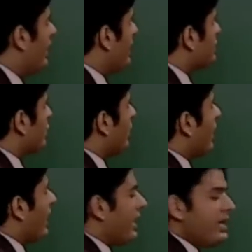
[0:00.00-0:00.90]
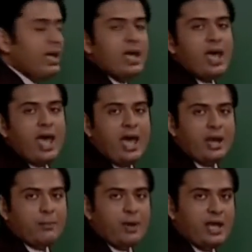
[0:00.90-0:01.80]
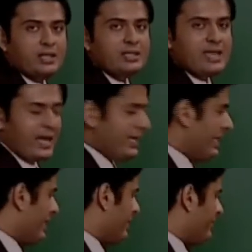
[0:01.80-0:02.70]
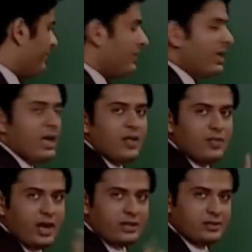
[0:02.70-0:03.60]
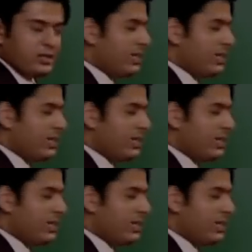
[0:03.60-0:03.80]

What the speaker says: Let's go ahead and apply the technique. There are 3